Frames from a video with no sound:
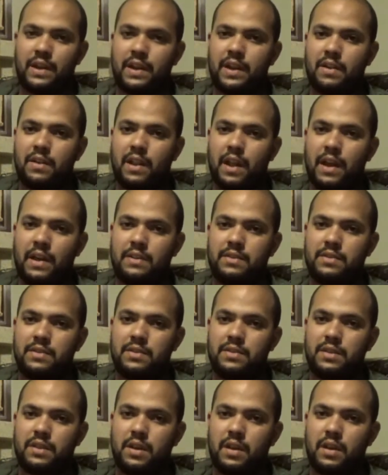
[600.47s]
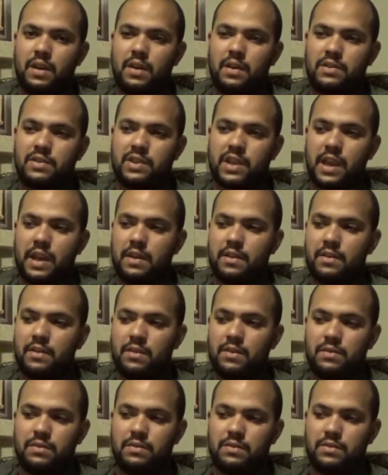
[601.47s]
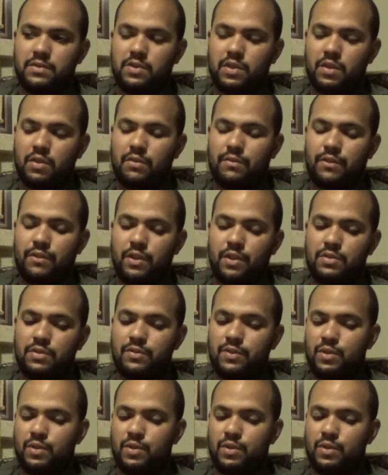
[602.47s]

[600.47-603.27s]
Airlines scandal. So for those of you